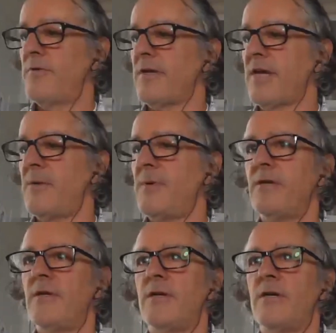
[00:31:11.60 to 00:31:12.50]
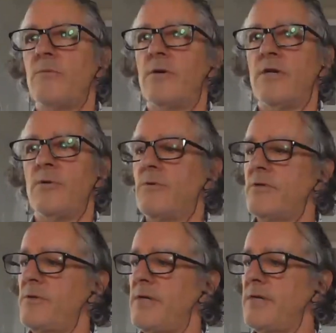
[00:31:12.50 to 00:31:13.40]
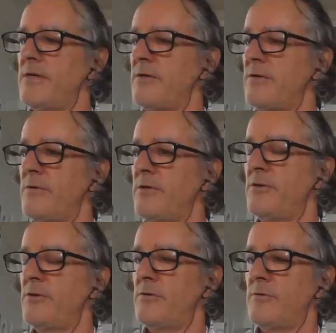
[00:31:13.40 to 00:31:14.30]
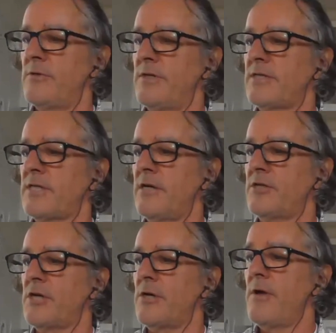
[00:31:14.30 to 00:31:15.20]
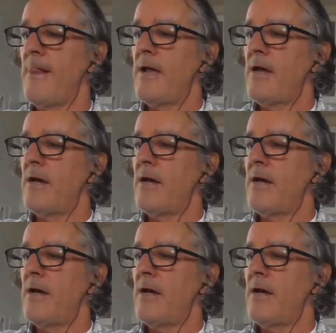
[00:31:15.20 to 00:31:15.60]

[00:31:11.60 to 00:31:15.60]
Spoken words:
one that came in while you were doing your slideshow.